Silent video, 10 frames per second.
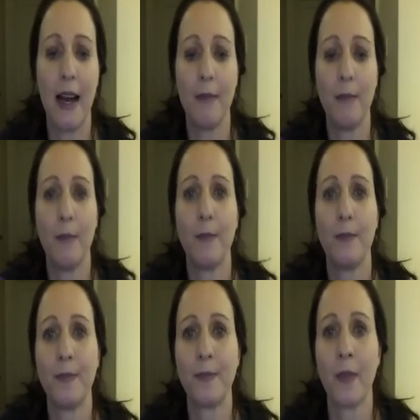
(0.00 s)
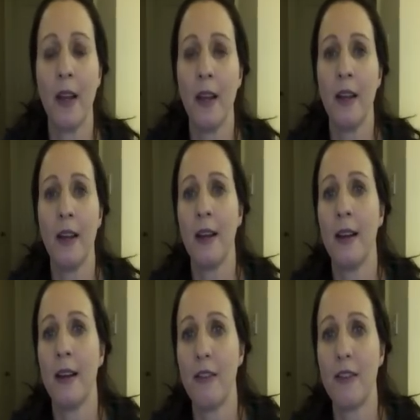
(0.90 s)

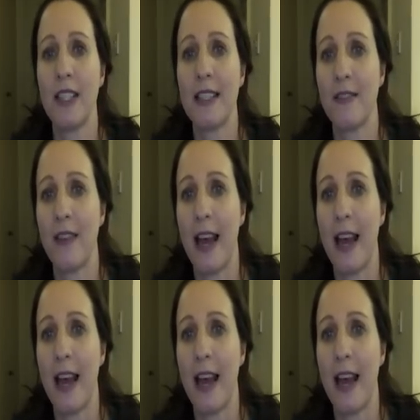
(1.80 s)
15th of